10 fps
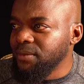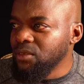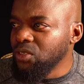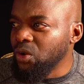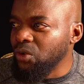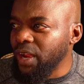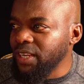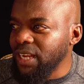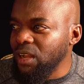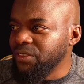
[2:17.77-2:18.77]
So right
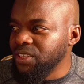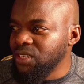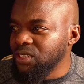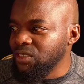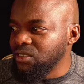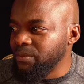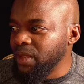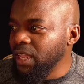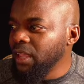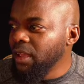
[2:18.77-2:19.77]
now this is just
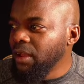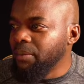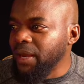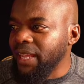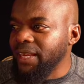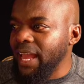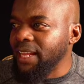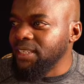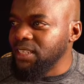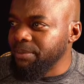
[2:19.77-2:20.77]
me, but I can
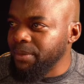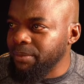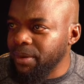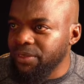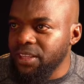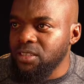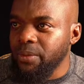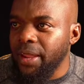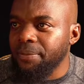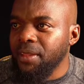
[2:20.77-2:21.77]
add a team member this
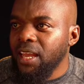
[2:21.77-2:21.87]
way.